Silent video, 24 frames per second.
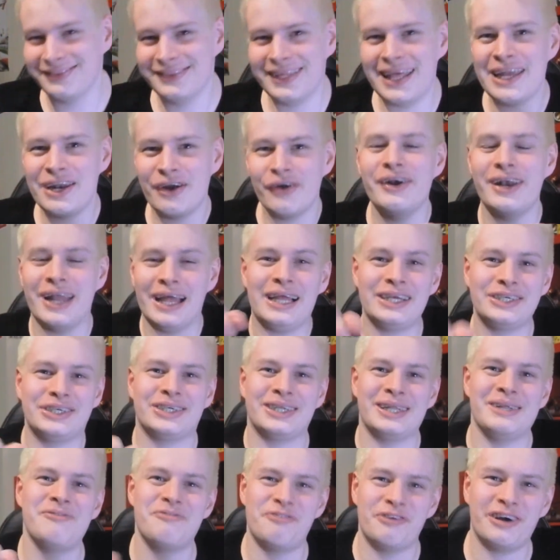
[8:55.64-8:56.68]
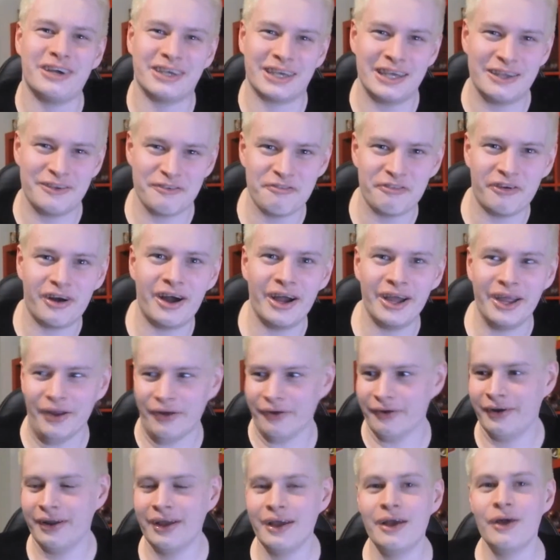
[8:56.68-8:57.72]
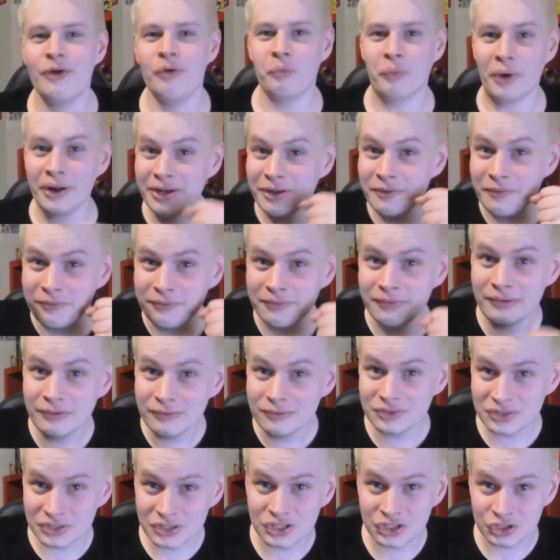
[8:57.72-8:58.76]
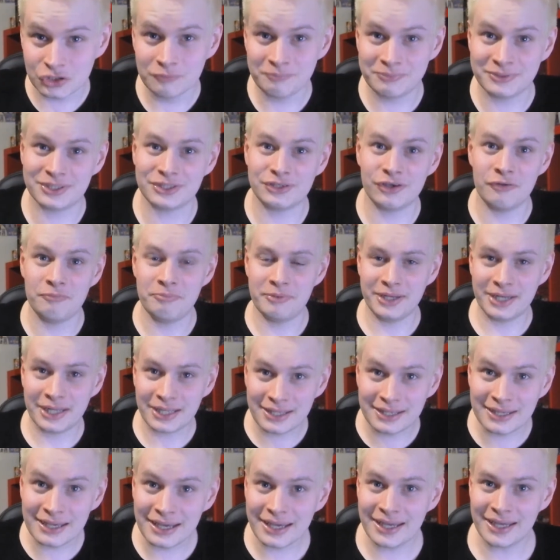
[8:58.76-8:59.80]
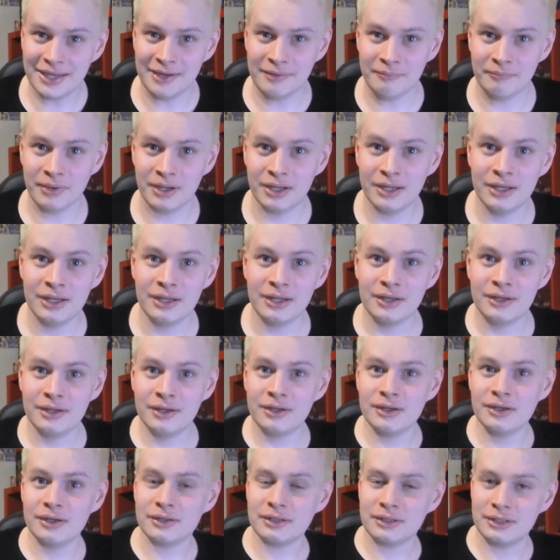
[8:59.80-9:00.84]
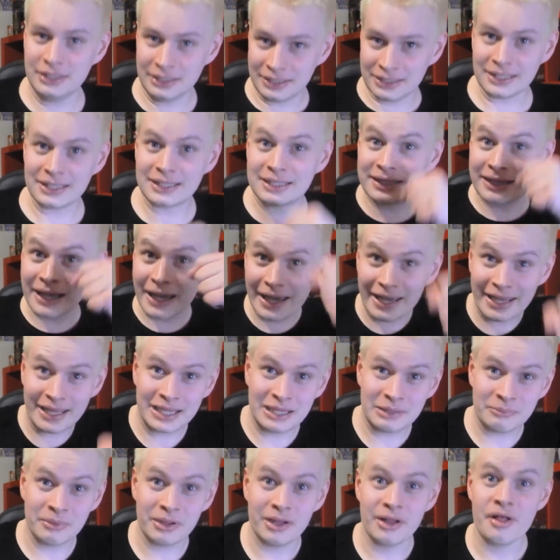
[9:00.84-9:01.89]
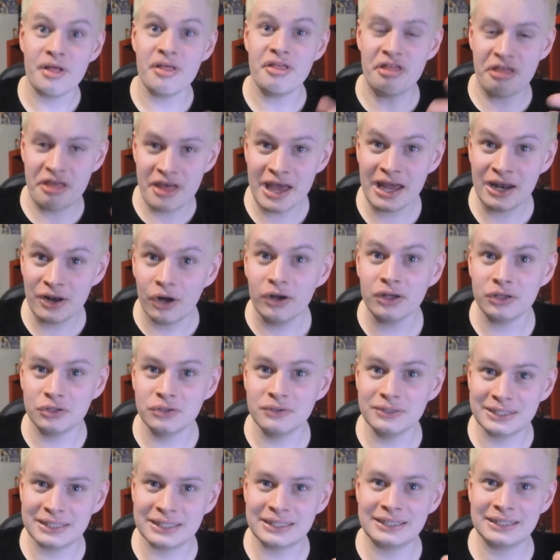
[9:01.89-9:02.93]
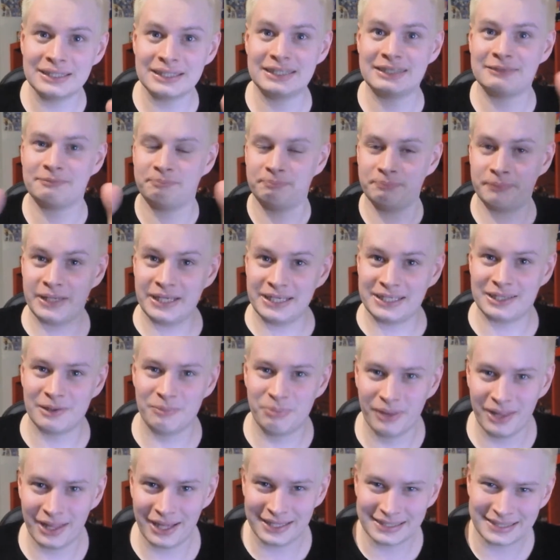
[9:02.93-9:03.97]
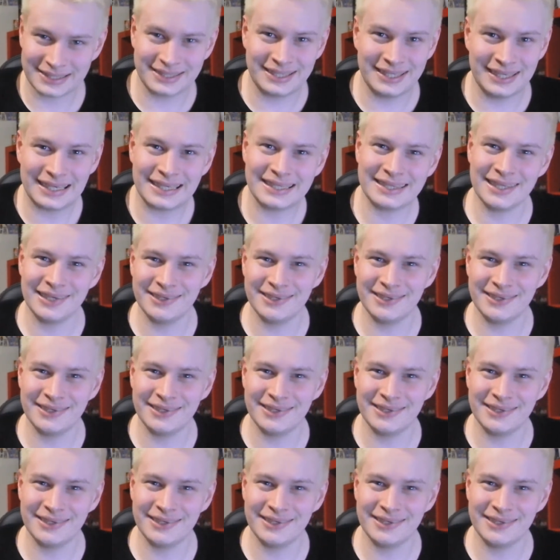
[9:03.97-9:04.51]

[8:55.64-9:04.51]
They don't actually fucking fire. When you use a super scope in a game, in the game, they're not using this piece of plastic.